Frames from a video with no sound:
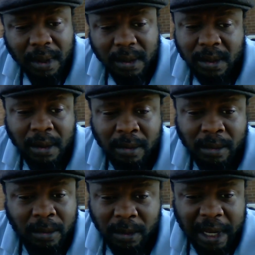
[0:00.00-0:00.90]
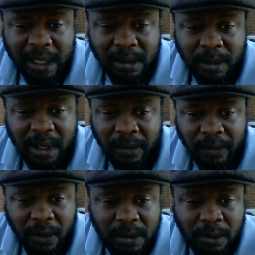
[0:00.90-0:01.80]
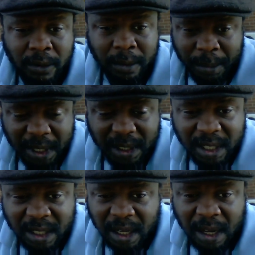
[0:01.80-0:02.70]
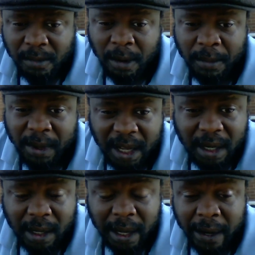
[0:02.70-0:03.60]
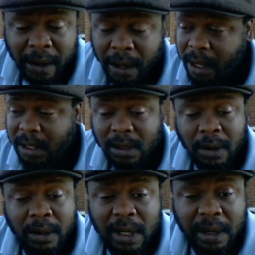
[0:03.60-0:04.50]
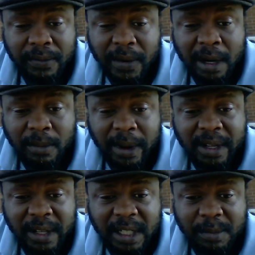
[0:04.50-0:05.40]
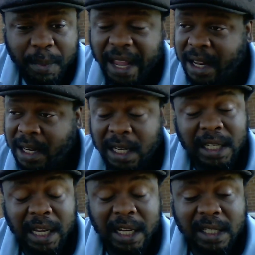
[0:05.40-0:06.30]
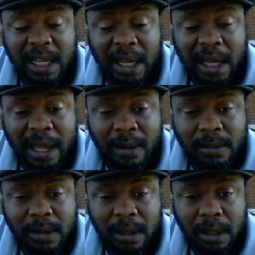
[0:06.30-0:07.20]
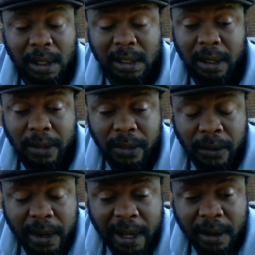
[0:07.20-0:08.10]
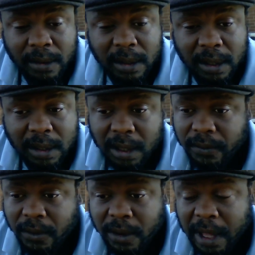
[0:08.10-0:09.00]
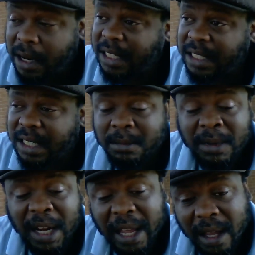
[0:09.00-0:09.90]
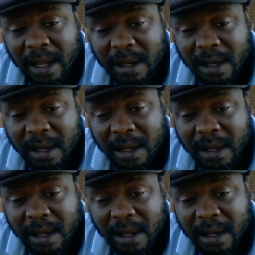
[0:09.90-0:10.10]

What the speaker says: So guess what? The first order of business when we get there is start trying to find a way to expand and get a second house. Let's get a third house. Let's get a fourth. Let's get some land.